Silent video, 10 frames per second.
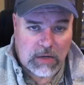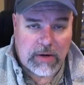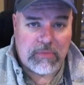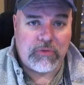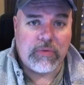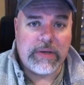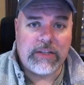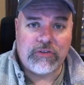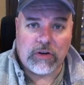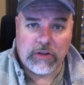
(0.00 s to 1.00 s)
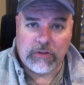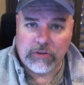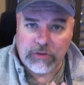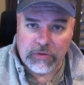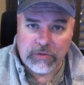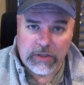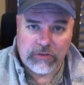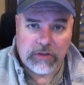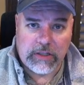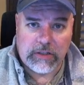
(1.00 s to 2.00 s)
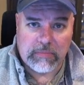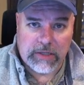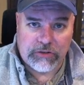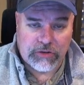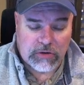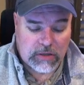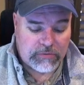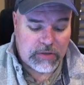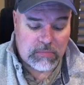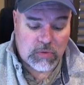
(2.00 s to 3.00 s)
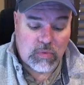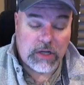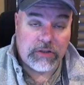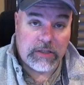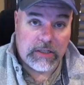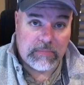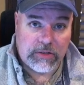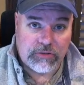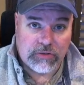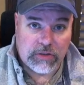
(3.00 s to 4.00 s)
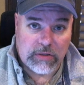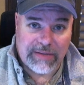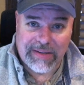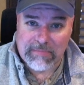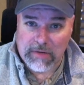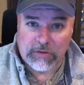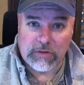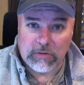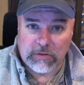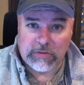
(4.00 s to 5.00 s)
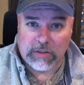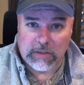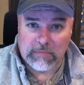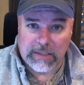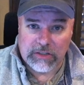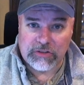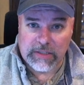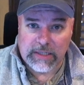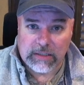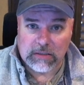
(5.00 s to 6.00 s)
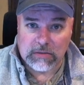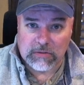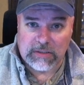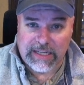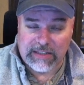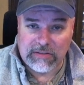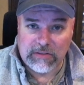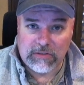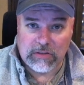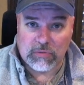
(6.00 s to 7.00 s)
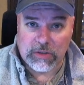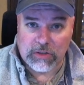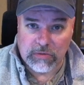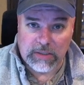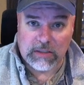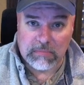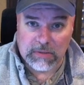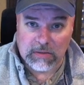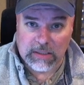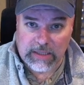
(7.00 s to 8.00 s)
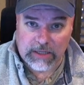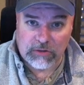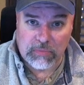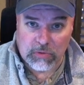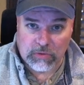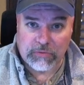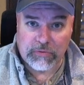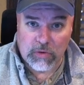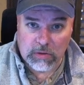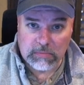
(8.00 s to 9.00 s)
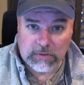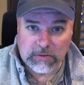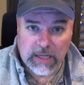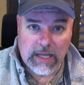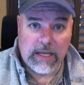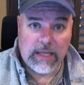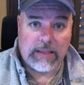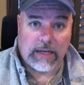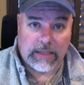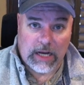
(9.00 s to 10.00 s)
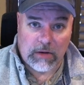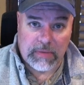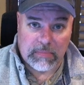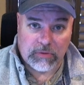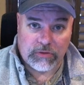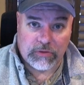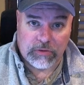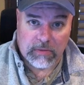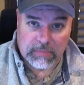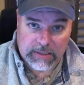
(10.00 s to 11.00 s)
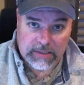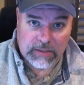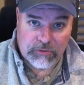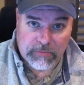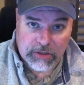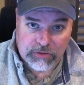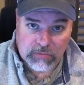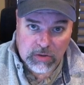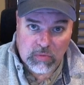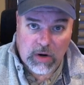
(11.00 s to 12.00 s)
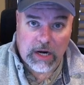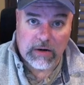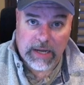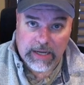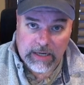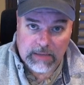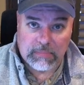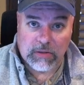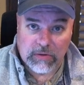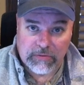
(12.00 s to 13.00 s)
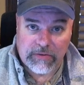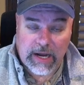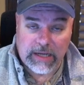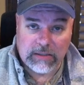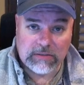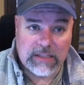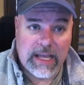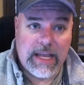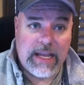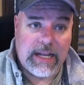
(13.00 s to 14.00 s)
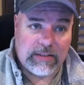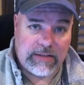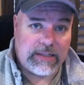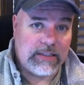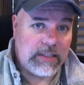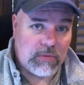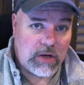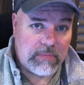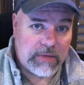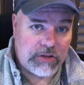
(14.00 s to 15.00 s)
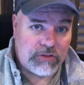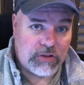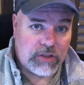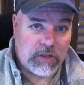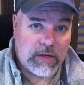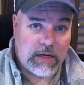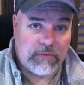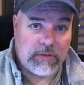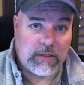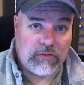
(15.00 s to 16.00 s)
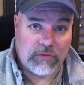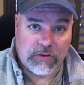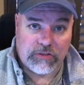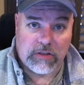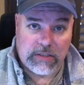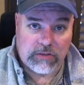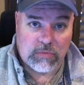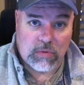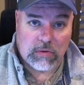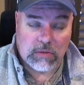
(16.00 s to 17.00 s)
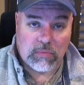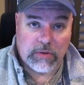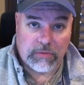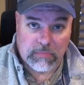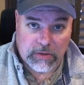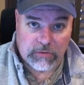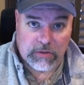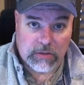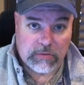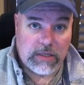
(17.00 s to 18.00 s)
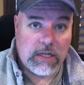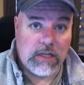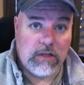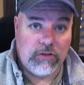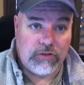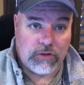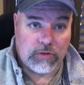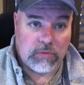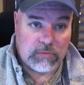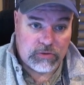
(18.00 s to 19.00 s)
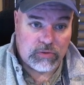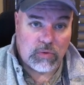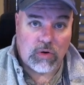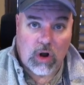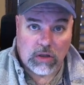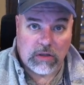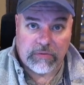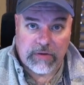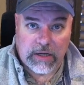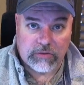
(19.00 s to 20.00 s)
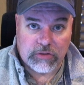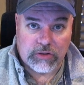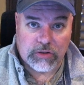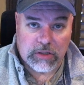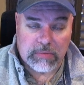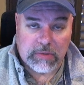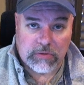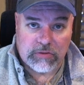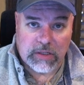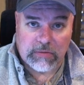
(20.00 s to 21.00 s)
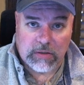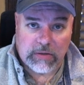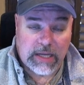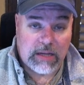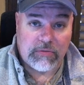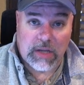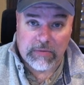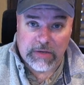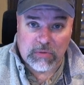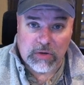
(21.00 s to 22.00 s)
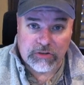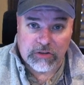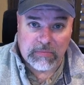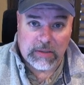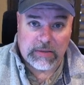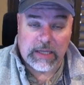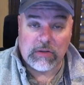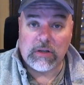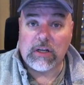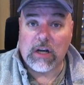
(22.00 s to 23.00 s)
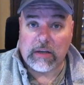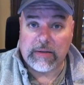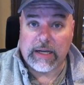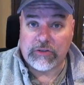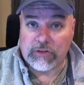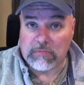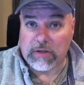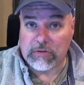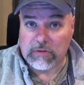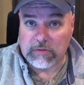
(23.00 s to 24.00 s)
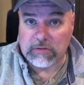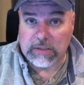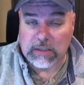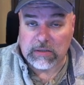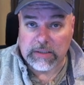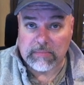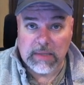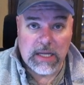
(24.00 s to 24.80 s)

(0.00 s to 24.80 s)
right, before we get started, there's two things that you need to make sure of. Number one, you need to make sure that you have a Mothernode CRM edition that includes cases, because we do need to build the case portal forms that allow people to complete the information required and upload the files. And secondly, you want to make sure that you have the sufficient disk quota with Mothernode to store all of the files that you're going to be receiving. Okay, if you have any questions about that, you can contact your Mothernode CRM